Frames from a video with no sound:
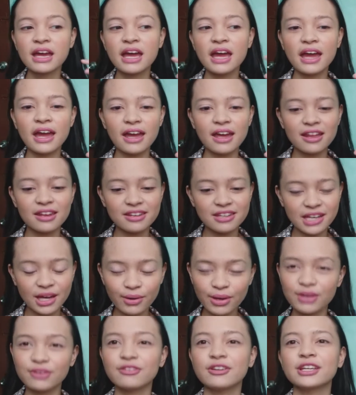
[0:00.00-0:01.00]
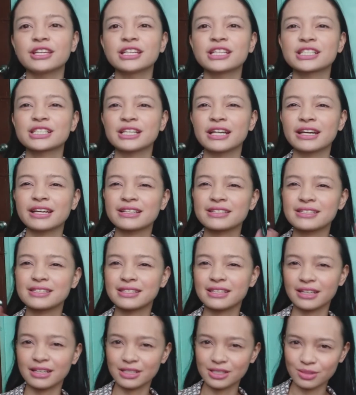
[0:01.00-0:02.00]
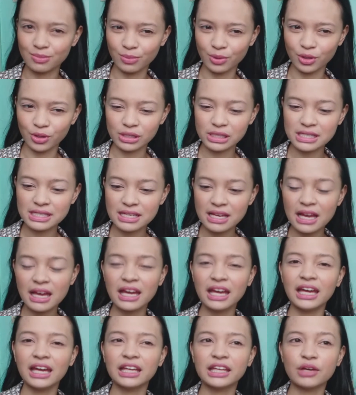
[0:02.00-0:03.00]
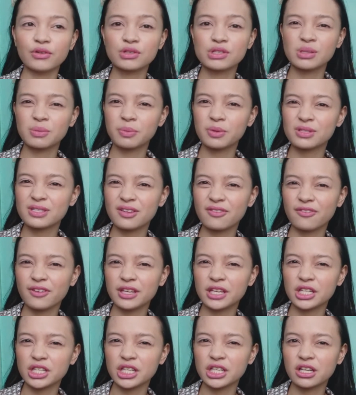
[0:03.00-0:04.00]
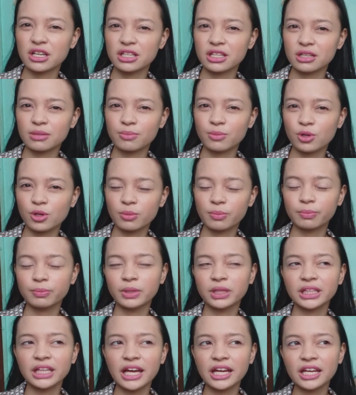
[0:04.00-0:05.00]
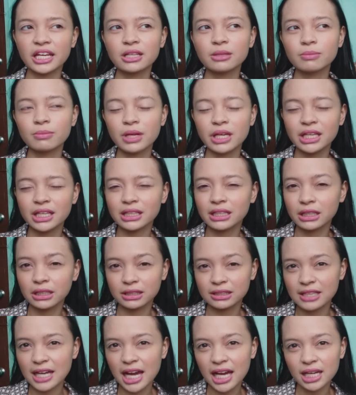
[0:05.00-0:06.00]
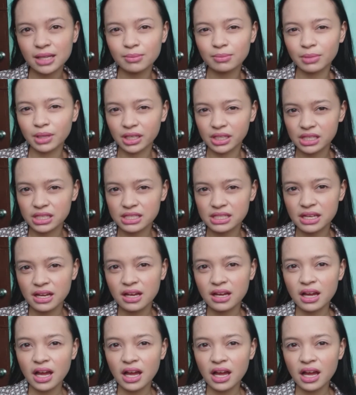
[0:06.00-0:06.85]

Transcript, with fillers: and now I finished like six books and I was supposed to finish another book but I didn't make it in time because